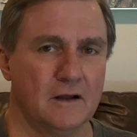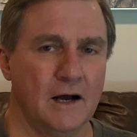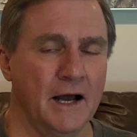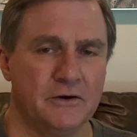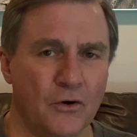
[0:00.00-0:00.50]

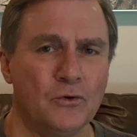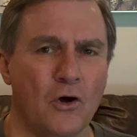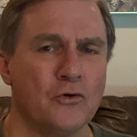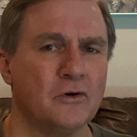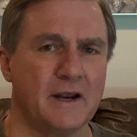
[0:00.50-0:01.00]
I no
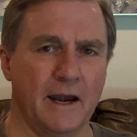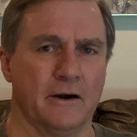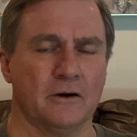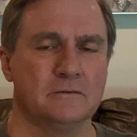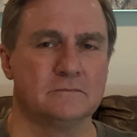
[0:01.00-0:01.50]
longer
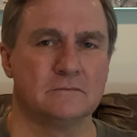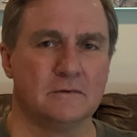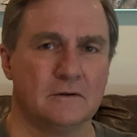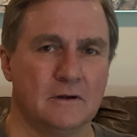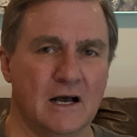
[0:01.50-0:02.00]
care
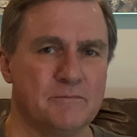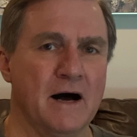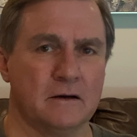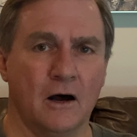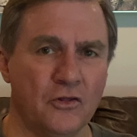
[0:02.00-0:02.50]

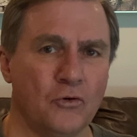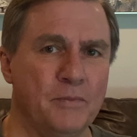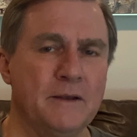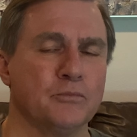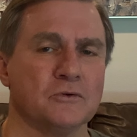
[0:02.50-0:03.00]
about other
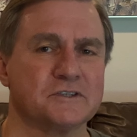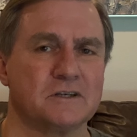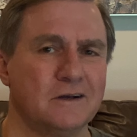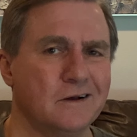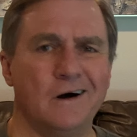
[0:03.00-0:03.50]
people's
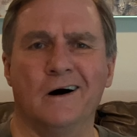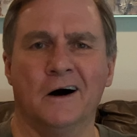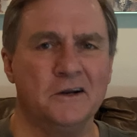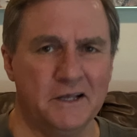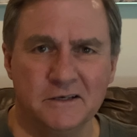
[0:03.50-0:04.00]

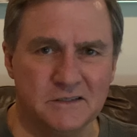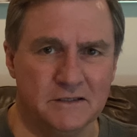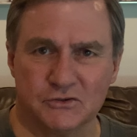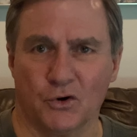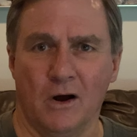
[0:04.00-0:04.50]

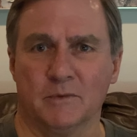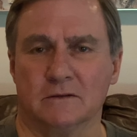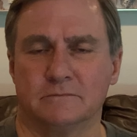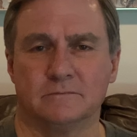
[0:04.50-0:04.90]
unending drama.